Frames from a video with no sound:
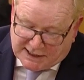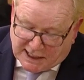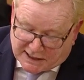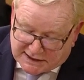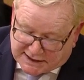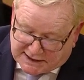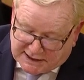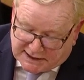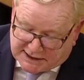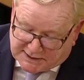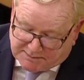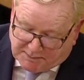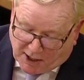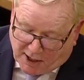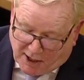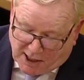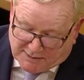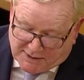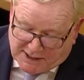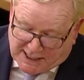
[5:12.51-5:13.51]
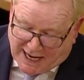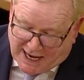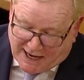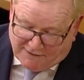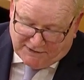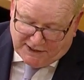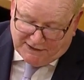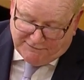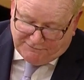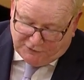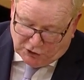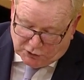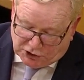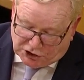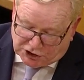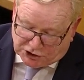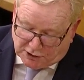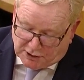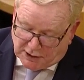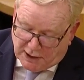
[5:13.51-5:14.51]
Does this Parliament have a
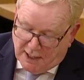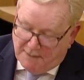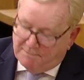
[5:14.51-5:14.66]
future